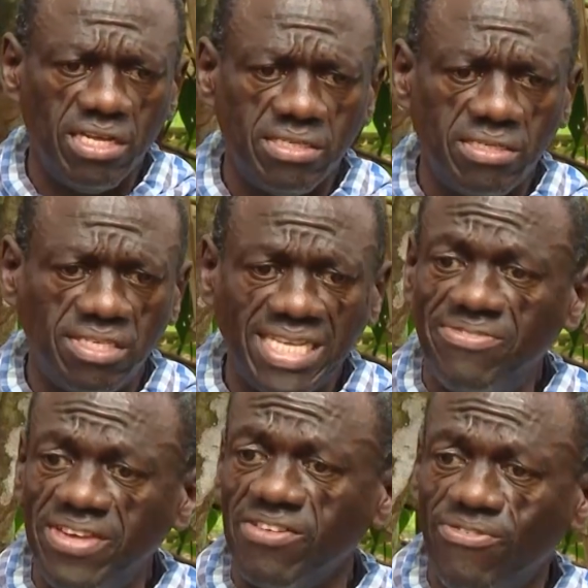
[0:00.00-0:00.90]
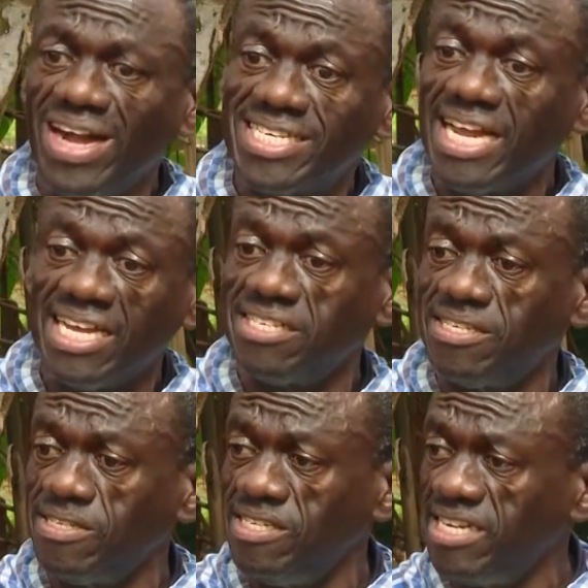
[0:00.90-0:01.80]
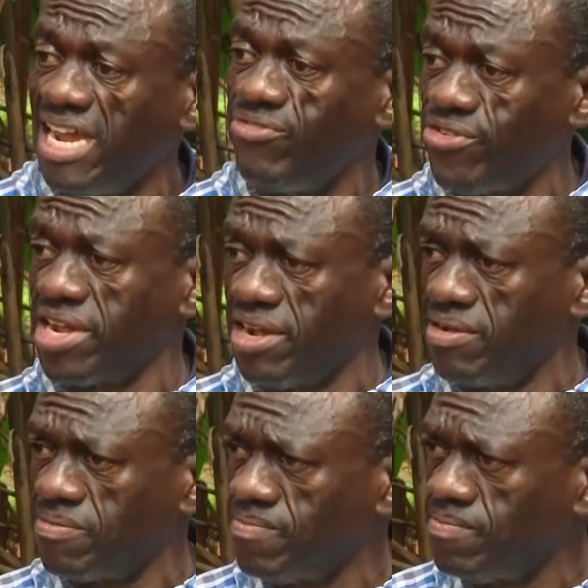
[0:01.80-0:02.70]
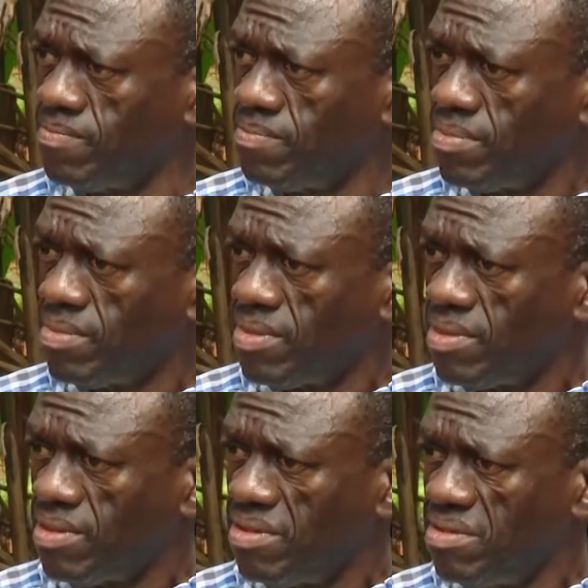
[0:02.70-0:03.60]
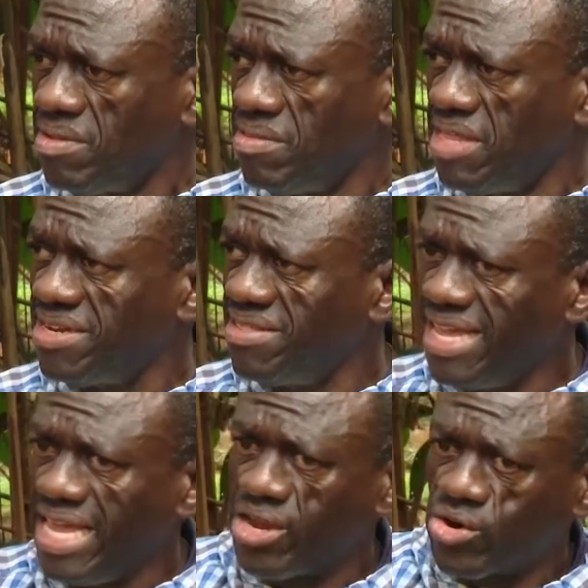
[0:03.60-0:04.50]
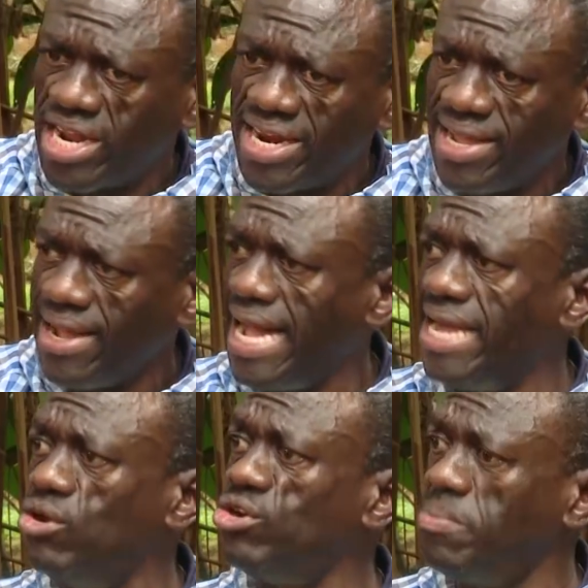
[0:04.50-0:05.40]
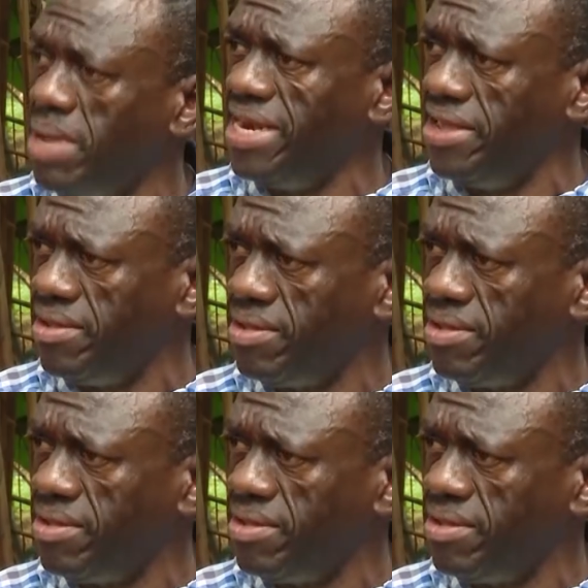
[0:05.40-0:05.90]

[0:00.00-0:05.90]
saving factors in Africa, that the elderly are not many.